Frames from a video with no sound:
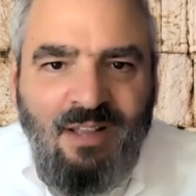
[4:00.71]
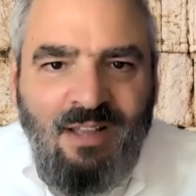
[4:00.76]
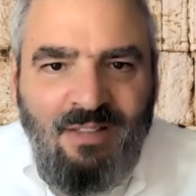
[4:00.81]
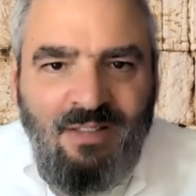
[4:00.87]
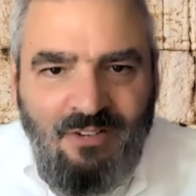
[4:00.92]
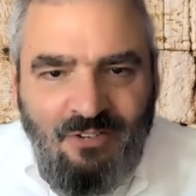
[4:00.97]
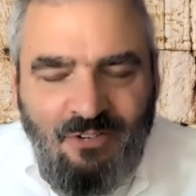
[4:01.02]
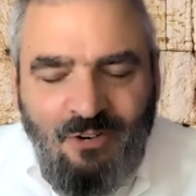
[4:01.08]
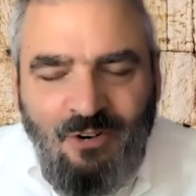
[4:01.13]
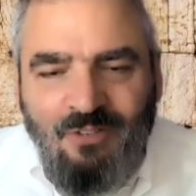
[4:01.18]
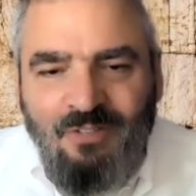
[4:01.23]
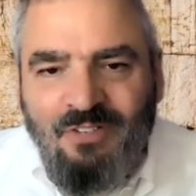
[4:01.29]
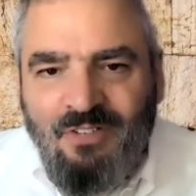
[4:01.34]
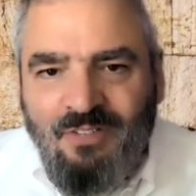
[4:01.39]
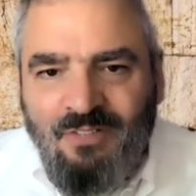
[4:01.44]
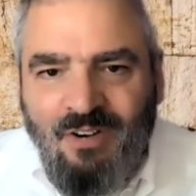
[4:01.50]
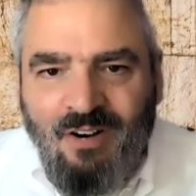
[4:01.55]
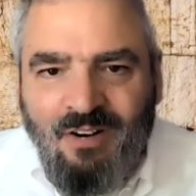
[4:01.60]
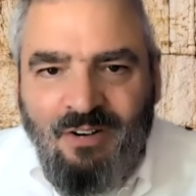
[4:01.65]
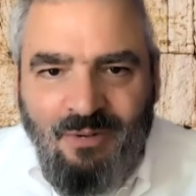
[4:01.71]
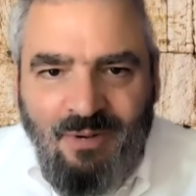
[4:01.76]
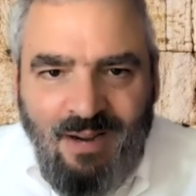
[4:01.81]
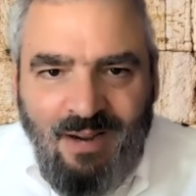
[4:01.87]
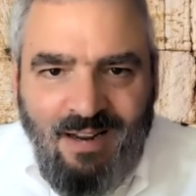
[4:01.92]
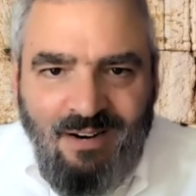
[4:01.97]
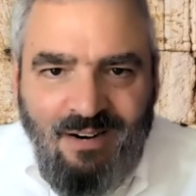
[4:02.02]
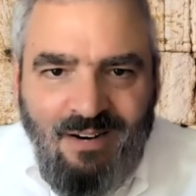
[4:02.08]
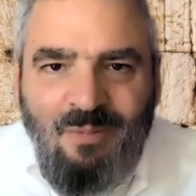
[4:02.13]
in the service of our
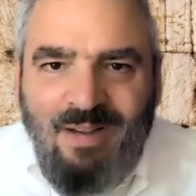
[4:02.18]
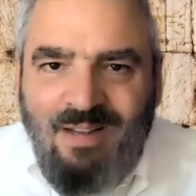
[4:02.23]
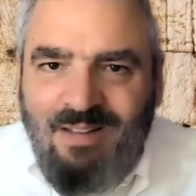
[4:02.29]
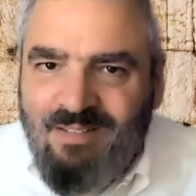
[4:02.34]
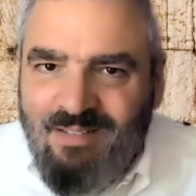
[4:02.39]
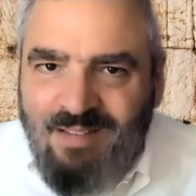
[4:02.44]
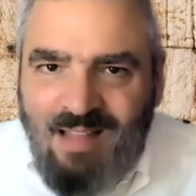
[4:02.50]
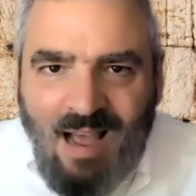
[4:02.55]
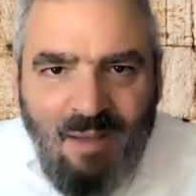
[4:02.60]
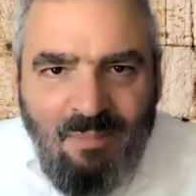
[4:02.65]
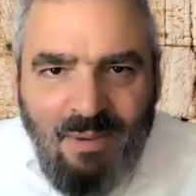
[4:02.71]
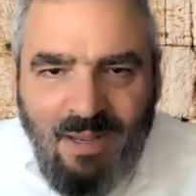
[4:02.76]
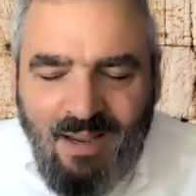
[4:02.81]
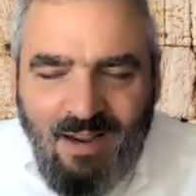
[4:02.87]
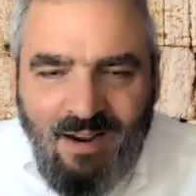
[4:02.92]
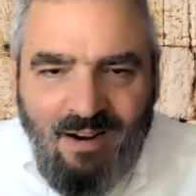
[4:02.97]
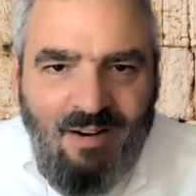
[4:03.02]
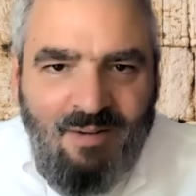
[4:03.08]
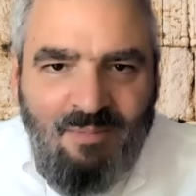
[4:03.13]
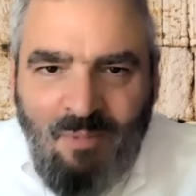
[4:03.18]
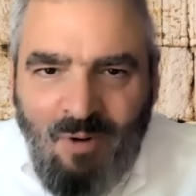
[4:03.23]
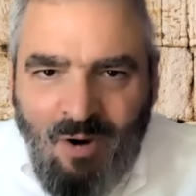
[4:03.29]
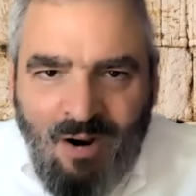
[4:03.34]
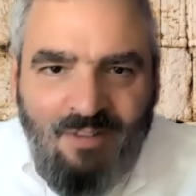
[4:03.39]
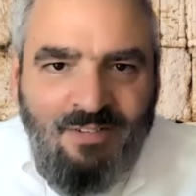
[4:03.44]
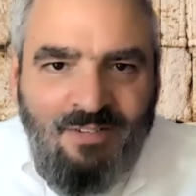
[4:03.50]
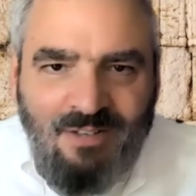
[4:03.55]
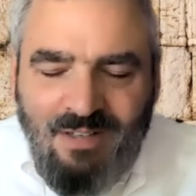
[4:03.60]
Creator. We could stop here and
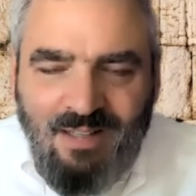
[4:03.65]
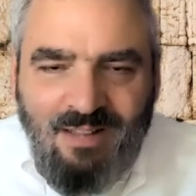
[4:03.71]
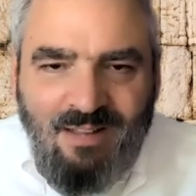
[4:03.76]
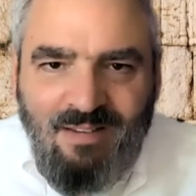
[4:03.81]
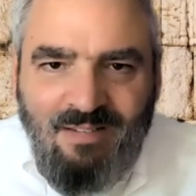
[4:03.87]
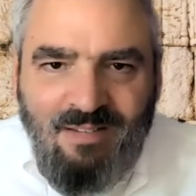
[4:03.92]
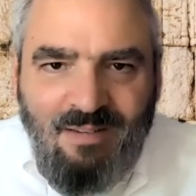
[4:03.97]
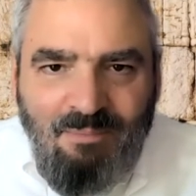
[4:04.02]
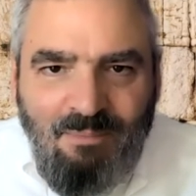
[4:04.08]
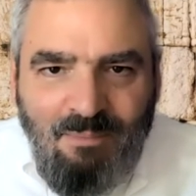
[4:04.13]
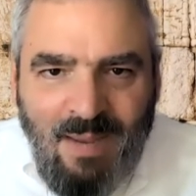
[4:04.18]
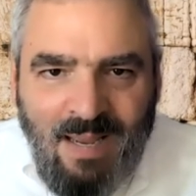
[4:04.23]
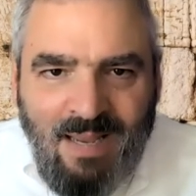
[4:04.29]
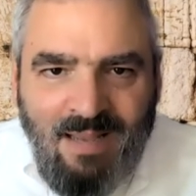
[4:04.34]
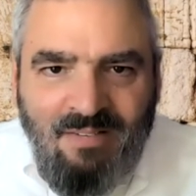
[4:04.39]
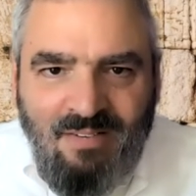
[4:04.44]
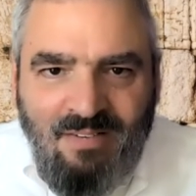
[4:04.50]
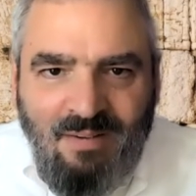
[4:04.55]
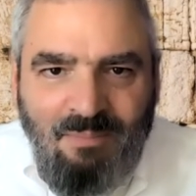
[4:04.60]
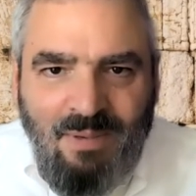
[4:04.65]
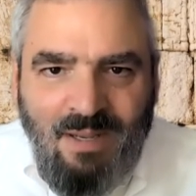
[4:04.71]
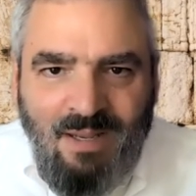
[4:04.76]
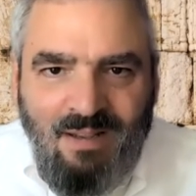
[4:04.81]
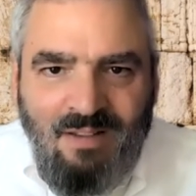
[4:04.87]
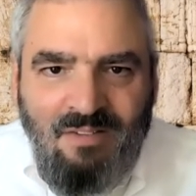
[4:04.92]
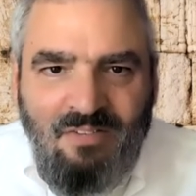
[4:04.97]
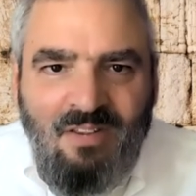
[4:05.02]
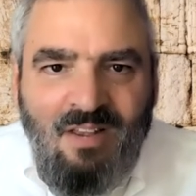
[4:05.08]
marvel at this amazing
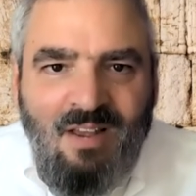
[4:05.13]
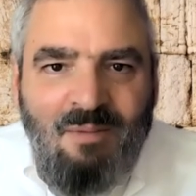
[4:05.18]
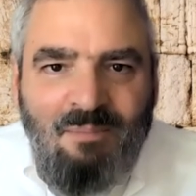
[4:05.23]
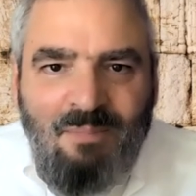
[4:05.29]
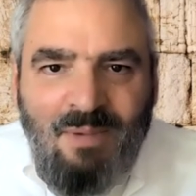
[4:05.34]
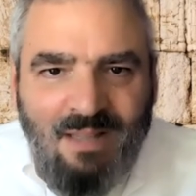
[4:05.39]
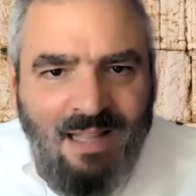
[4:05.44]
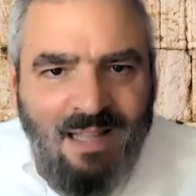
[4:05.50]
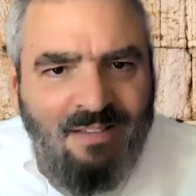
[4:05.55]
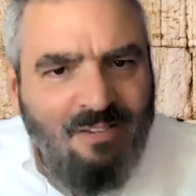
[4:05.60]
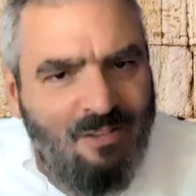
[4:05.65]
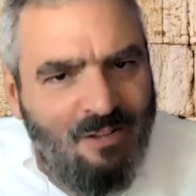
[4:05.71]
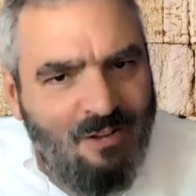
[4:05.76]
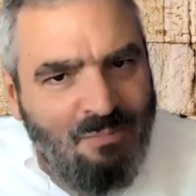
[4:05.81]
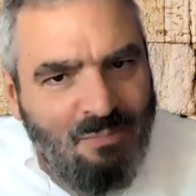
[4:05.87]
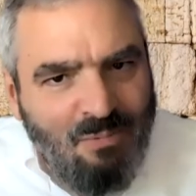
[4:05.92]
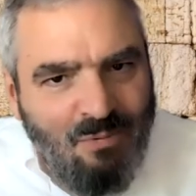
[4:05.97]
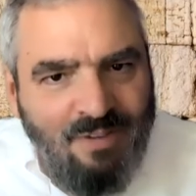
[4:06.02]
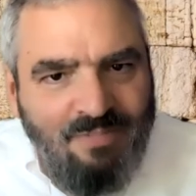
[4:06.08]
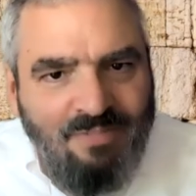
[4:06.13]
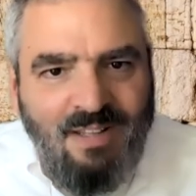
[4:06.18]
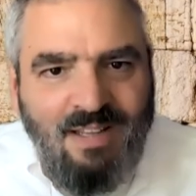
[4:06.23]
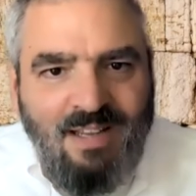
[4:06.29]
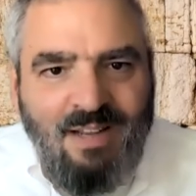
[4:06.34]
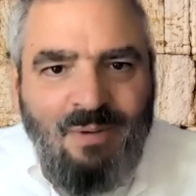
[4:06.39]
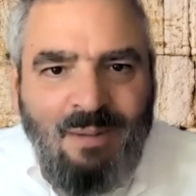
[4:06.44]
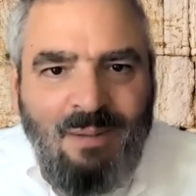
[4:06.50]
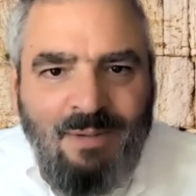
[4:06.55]
piece, but let's look
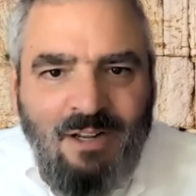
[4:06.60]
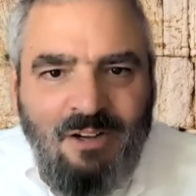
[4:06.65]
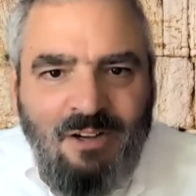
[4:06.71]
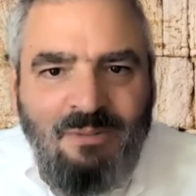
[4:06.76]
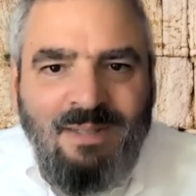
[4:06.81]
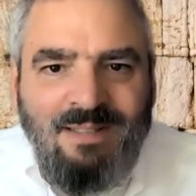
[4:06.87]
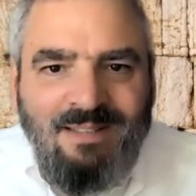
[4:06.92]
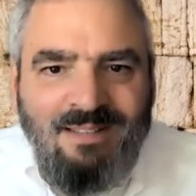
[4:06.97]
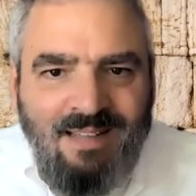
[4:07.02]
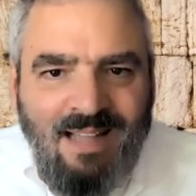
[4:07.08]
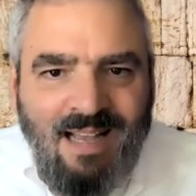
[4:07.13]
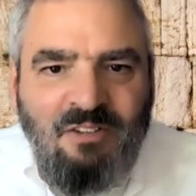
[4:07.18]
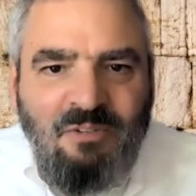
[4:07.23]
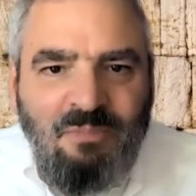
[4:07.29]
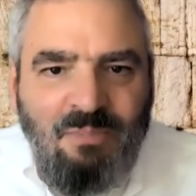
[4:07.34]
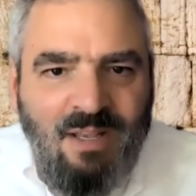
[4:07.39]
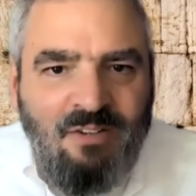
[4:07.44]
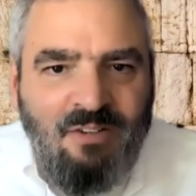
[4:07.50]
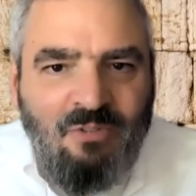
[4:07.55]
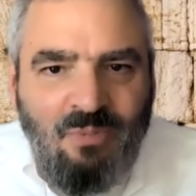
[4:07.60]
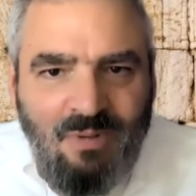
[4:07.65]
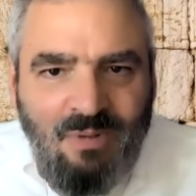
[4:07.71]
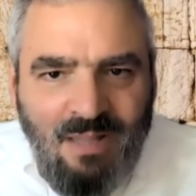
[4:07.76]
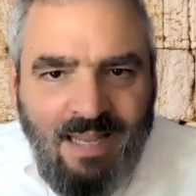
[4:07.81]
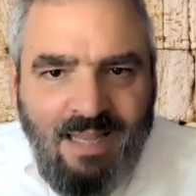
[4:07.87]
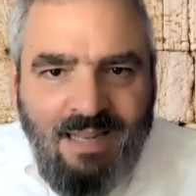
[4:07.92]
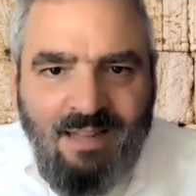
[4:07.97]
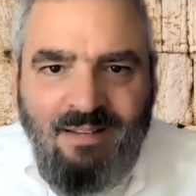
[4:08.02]
briefly at Rabbi Goodman's next piece
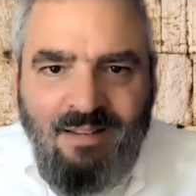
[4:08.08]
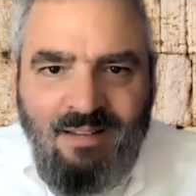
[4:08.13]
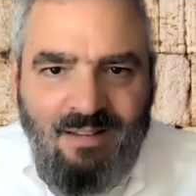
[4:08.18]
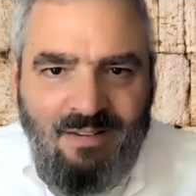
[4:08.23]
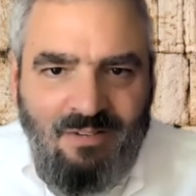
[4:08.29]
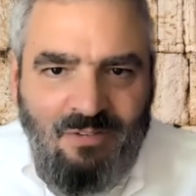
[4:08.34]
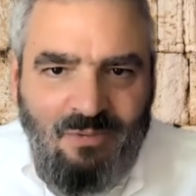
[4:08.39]
related to this